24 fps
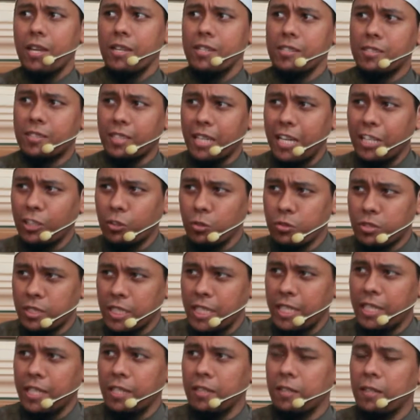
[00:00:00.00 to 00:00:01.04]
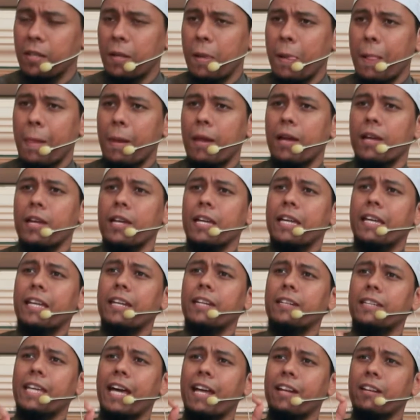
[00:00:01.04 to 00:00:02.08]
He's trying to say
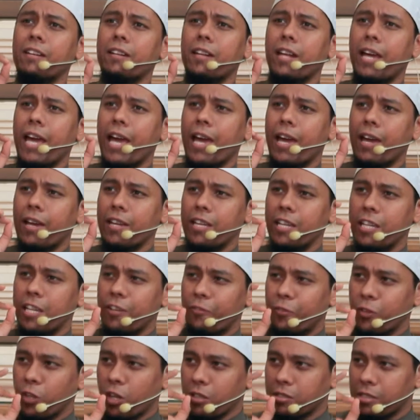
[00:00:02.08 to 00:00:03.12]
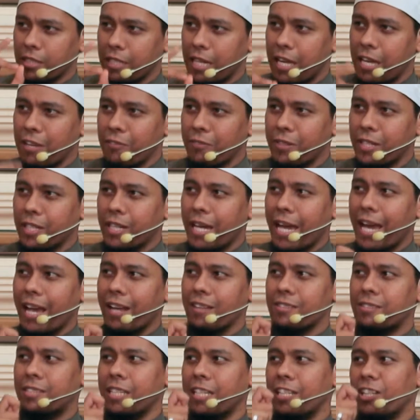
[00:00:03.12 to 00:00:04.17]
that if your saliva
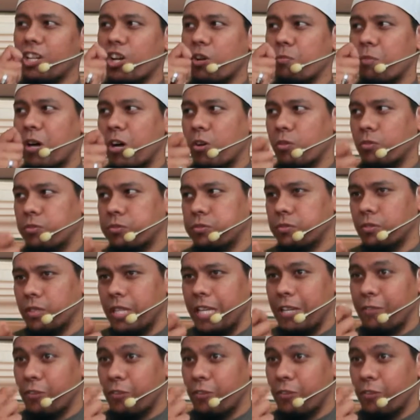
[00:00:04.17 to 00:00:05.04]
exit your mouth,